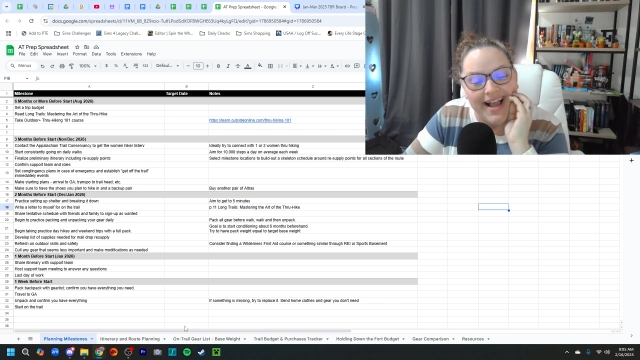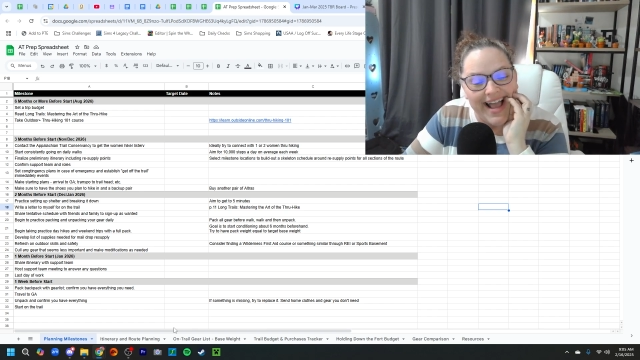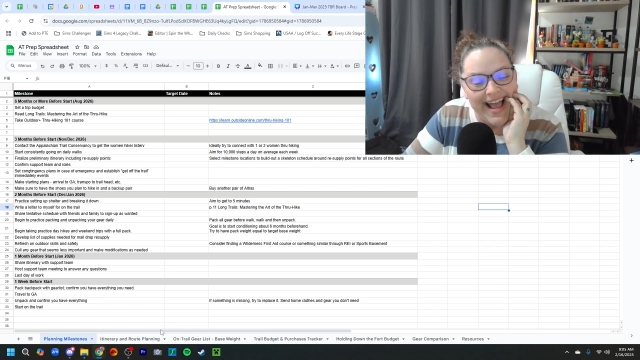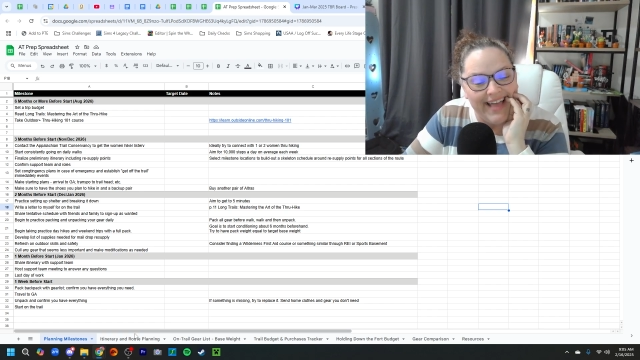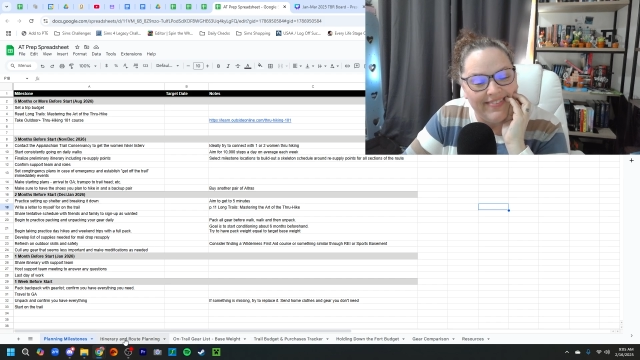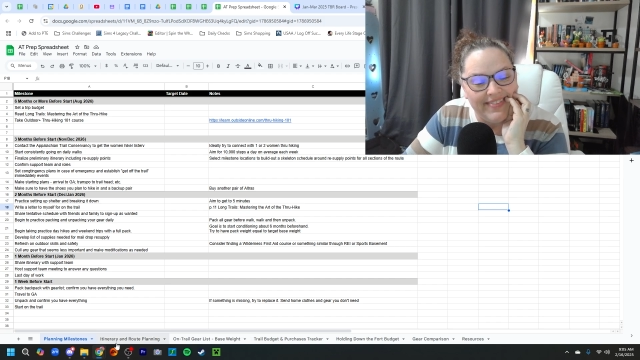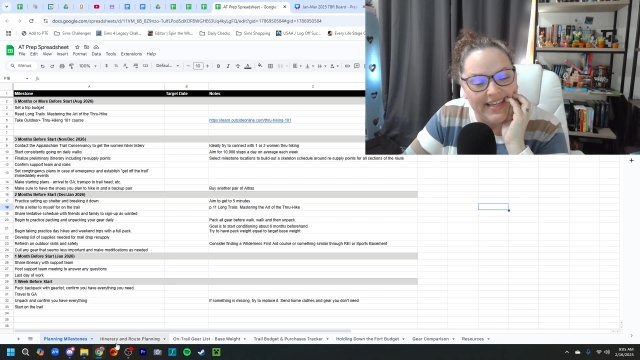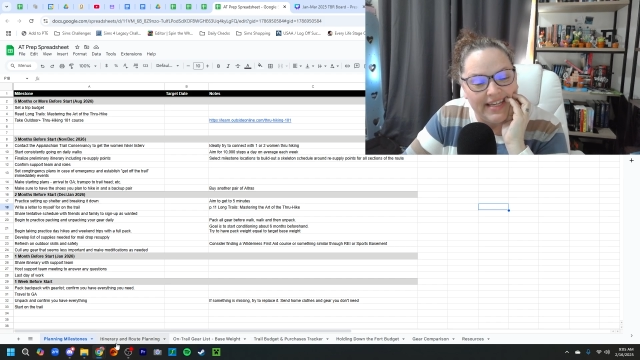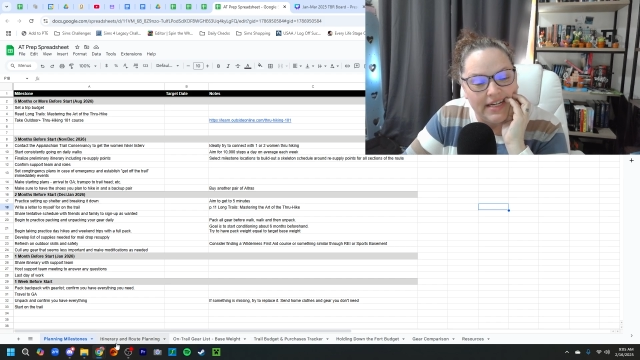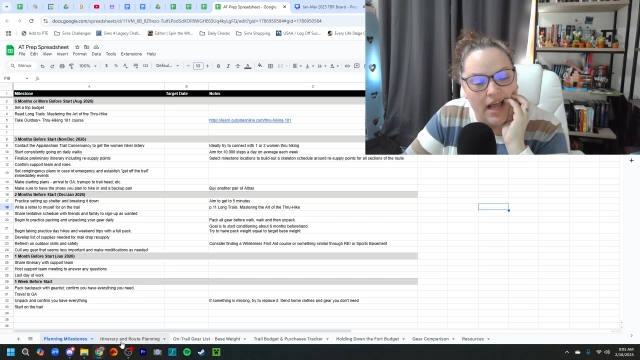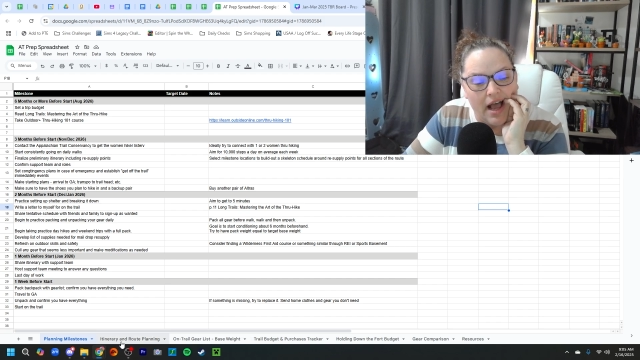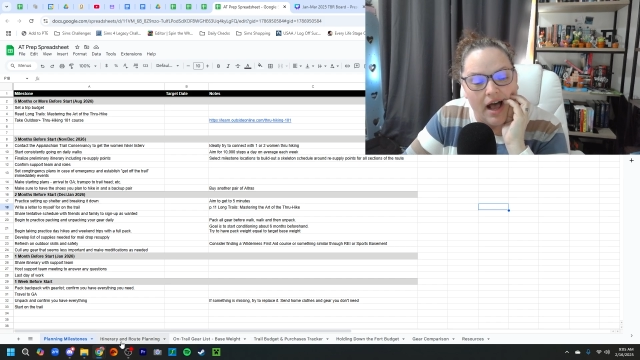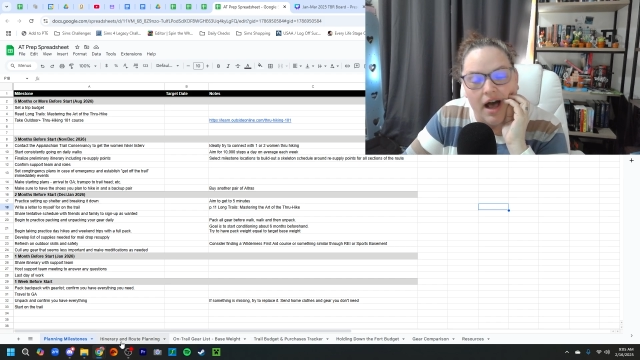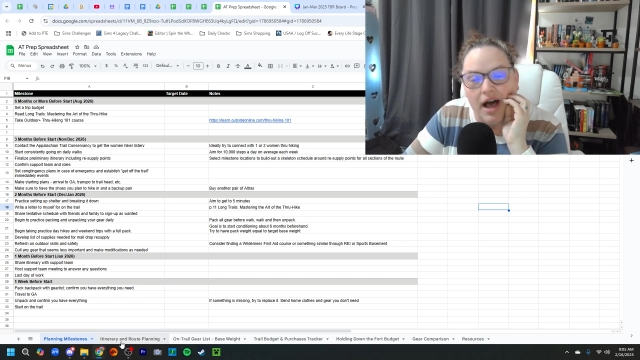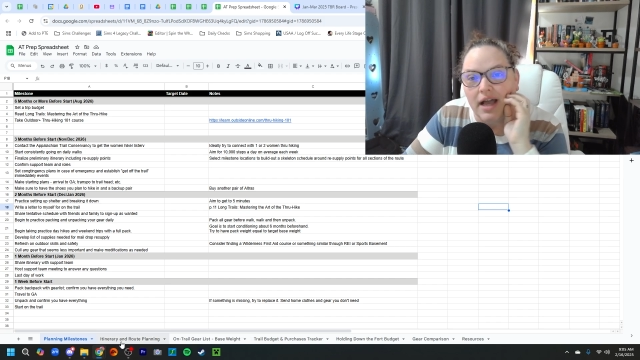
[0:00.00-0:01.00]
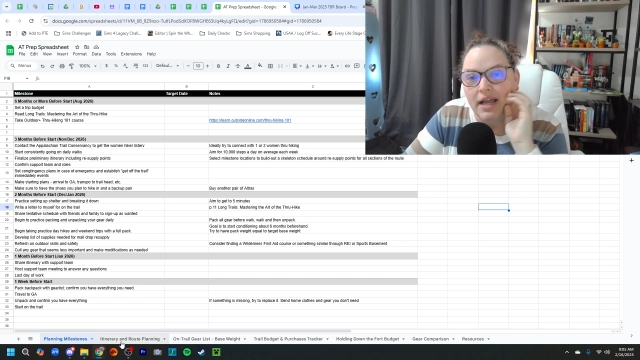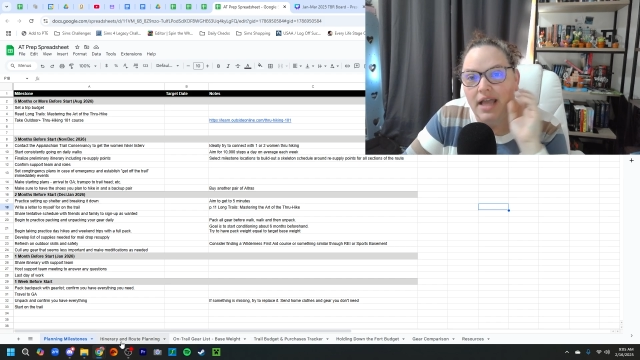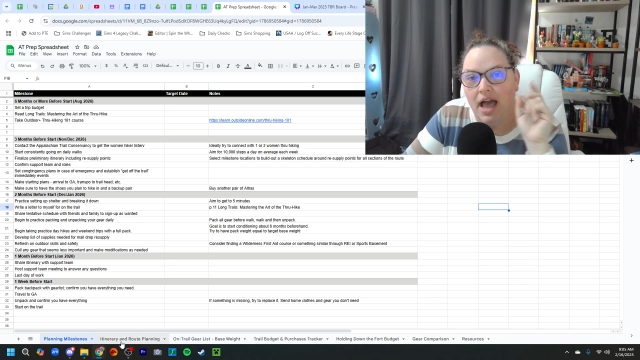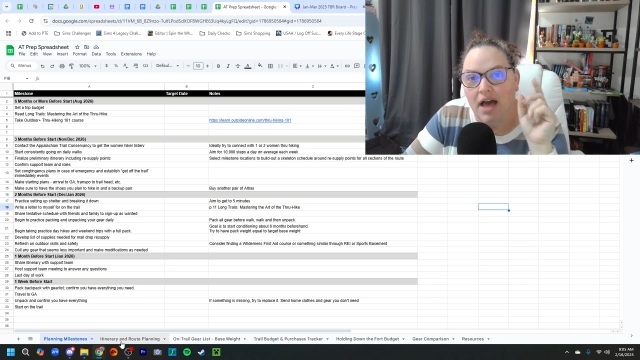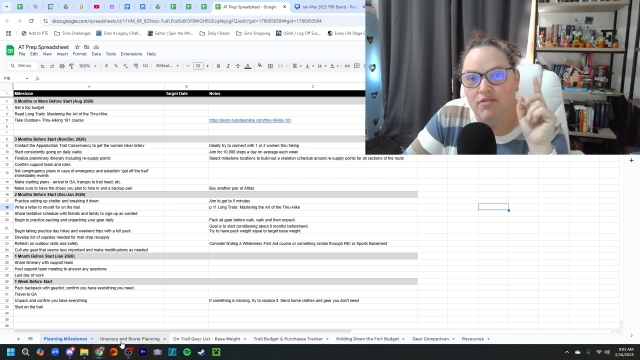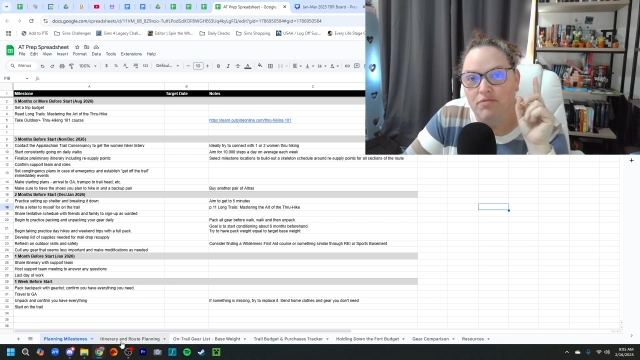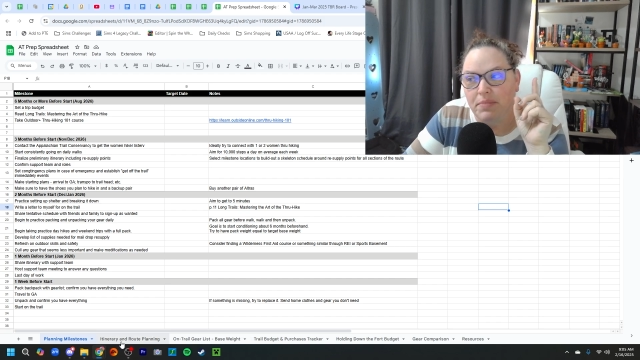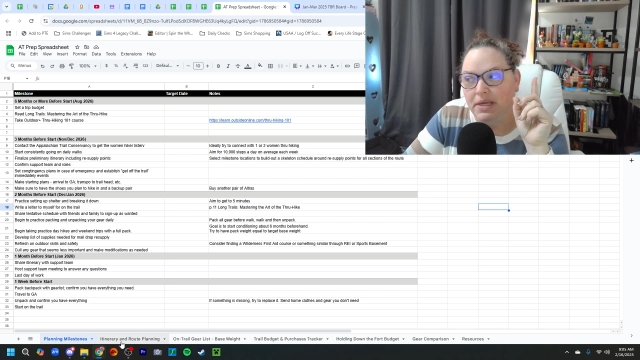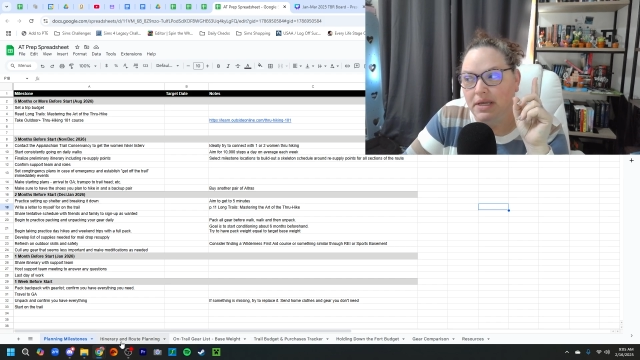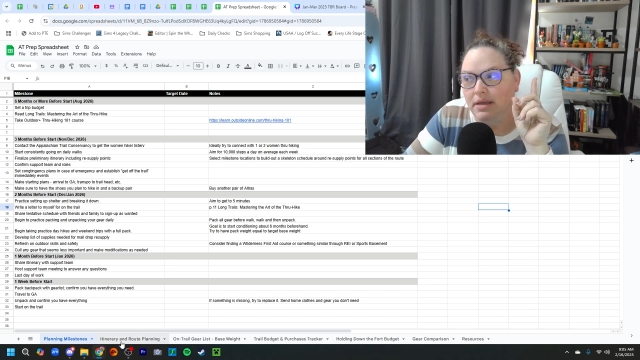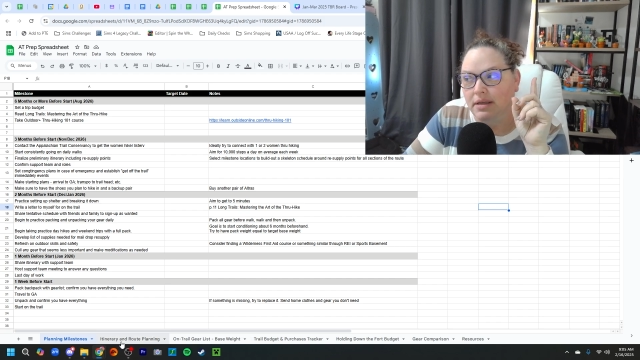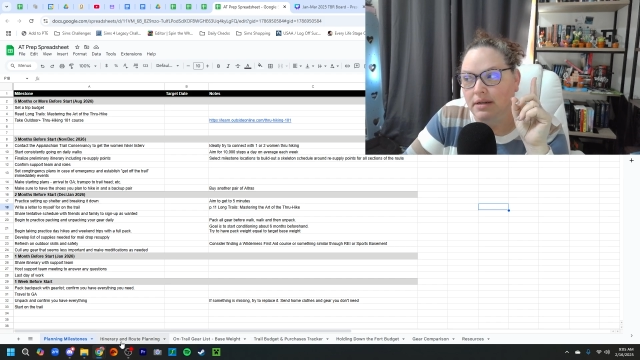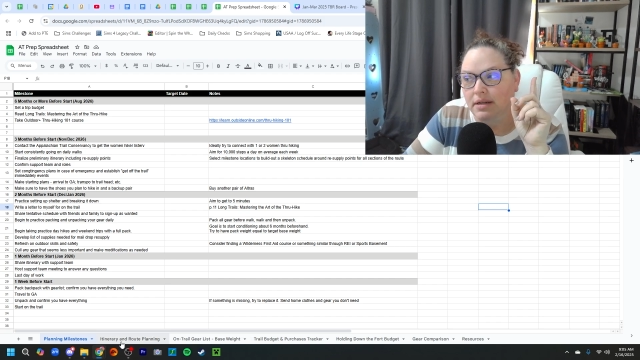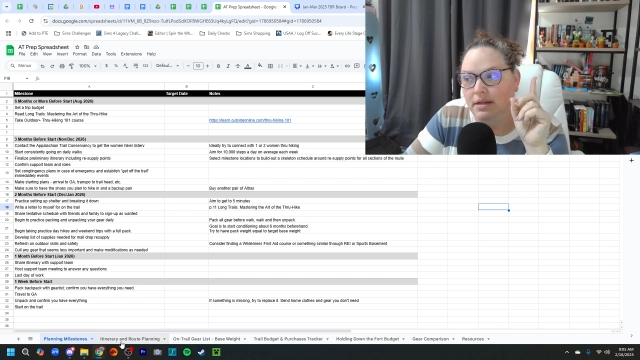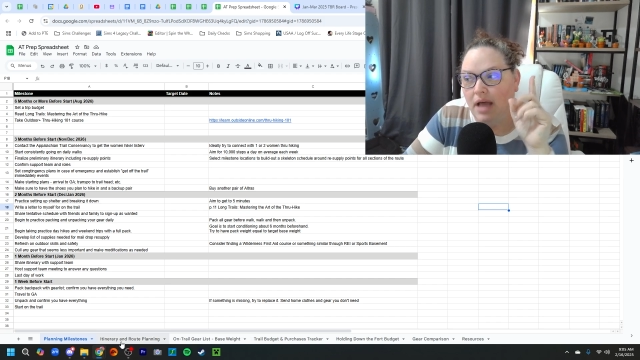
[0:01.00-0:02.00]
And then I
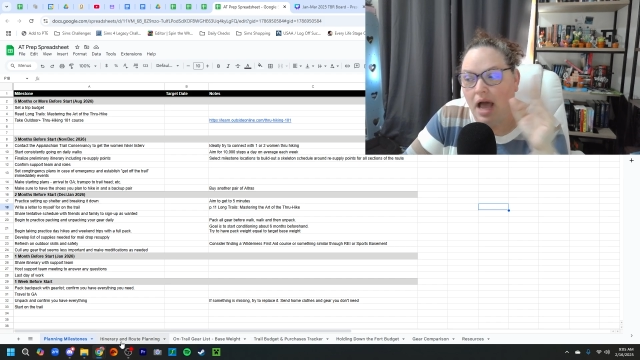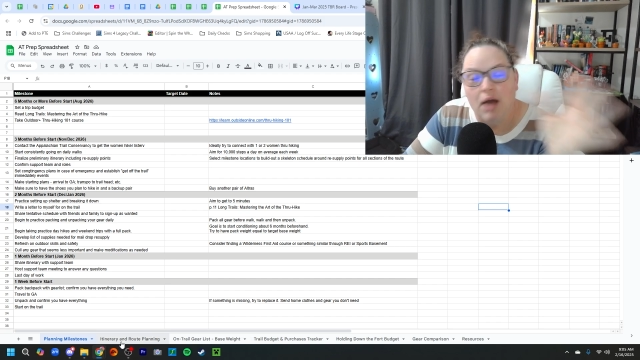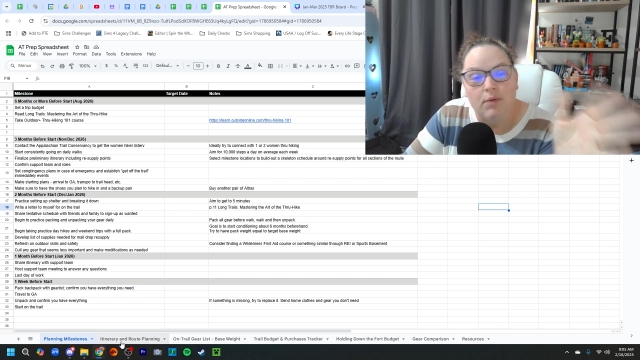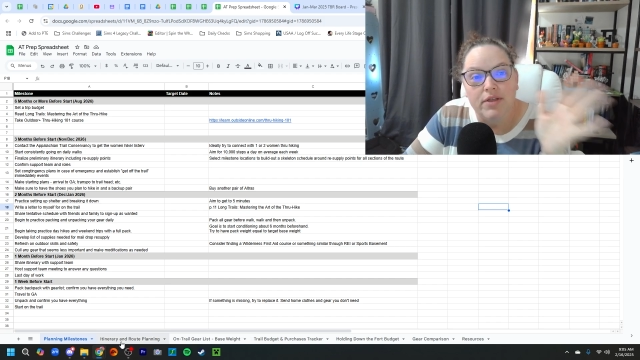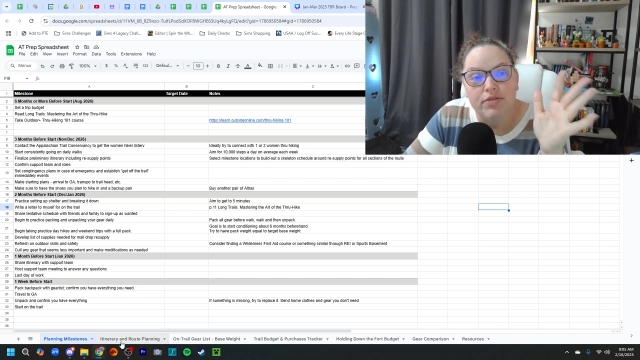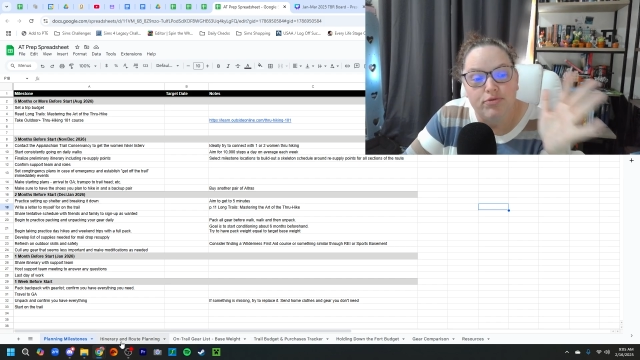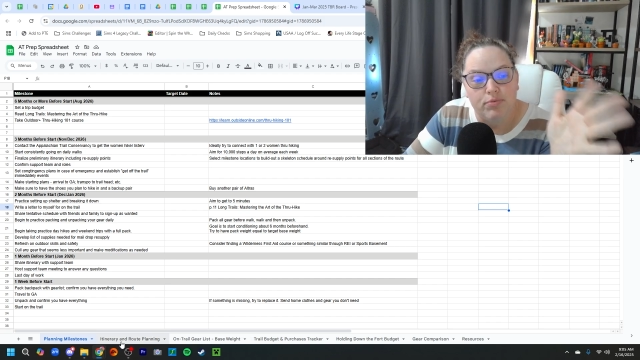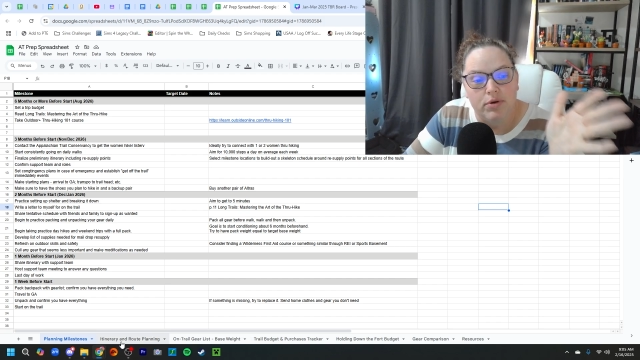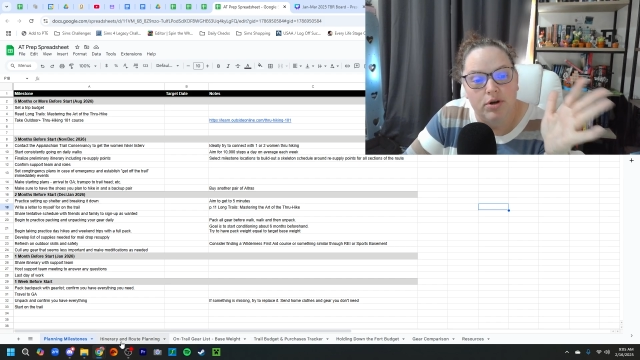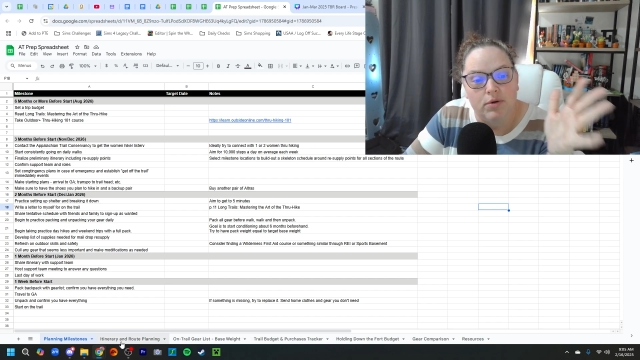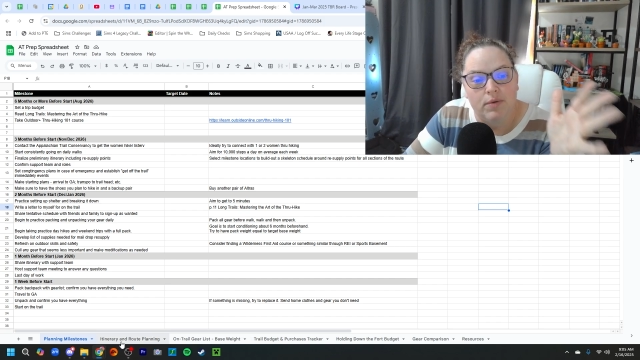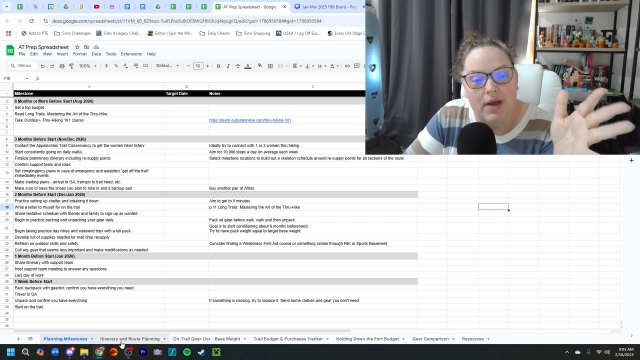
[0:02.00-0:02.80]
went through